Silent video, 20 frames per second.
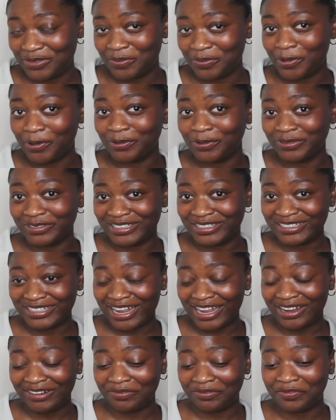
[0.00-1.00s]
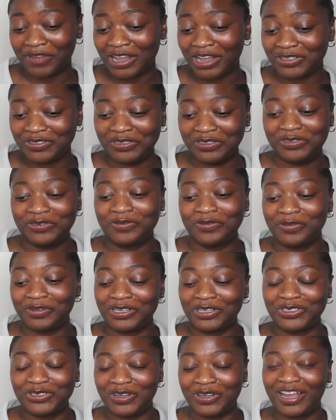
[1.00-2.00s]
world. I actually do want to
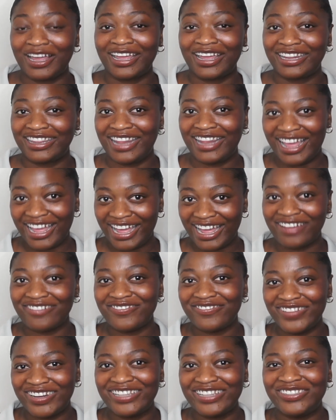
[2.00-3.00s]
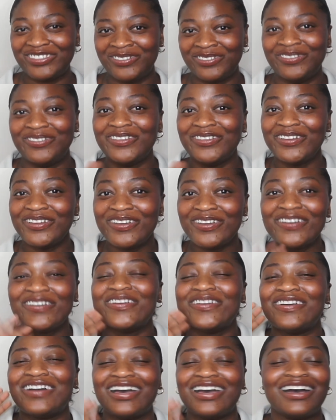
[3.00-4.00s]
try. I really do.
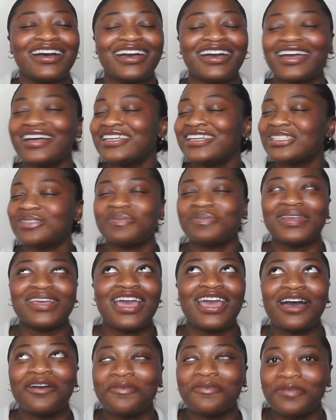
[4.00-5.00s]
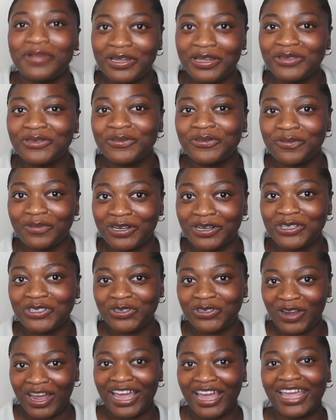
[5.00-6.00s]
I can't speak. I really do want to
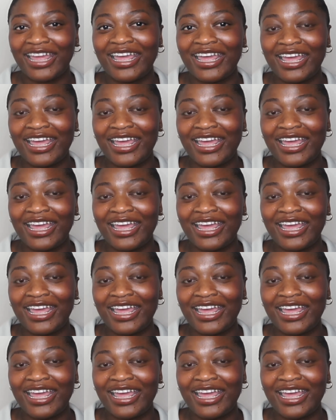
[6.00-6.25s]
try